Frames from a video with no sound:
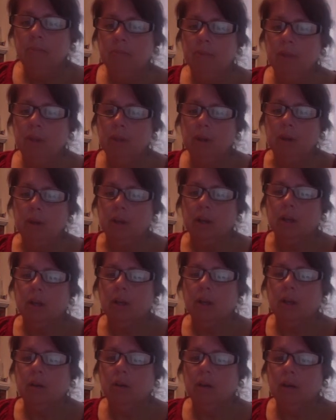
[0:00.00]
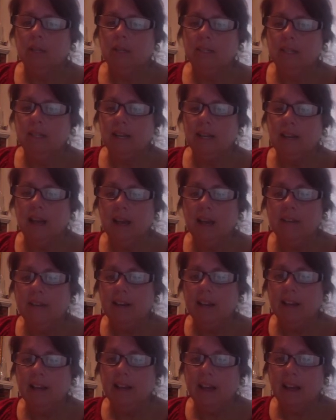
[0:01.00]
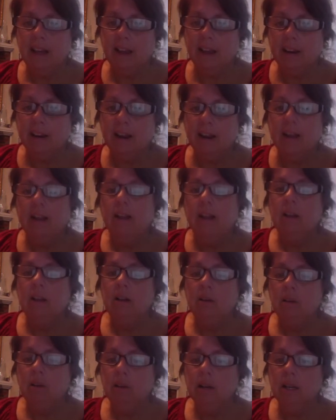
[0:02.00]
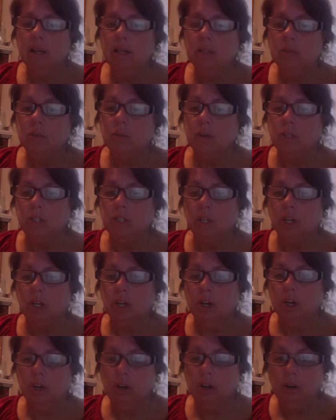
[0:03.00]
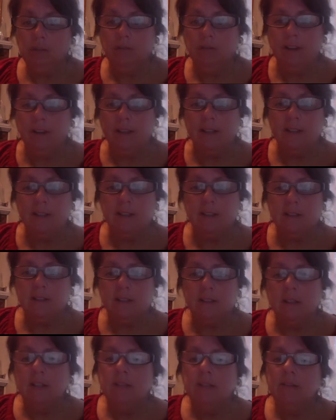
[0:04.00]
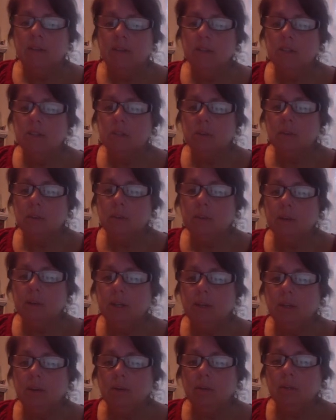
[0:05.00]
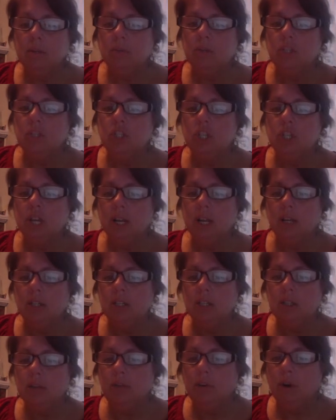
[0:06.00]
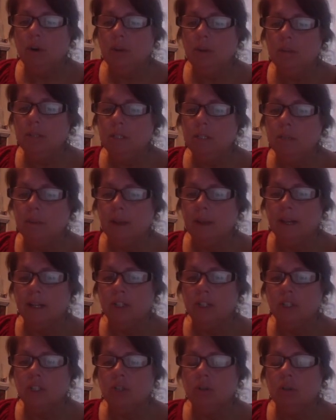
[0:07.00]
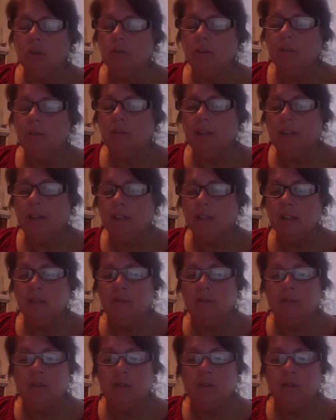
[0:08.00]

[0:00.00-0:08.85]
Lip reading: But look, Lola se lava la cara. Lola is washing her face. And so what we do is we change the form in Spanish to the reflexive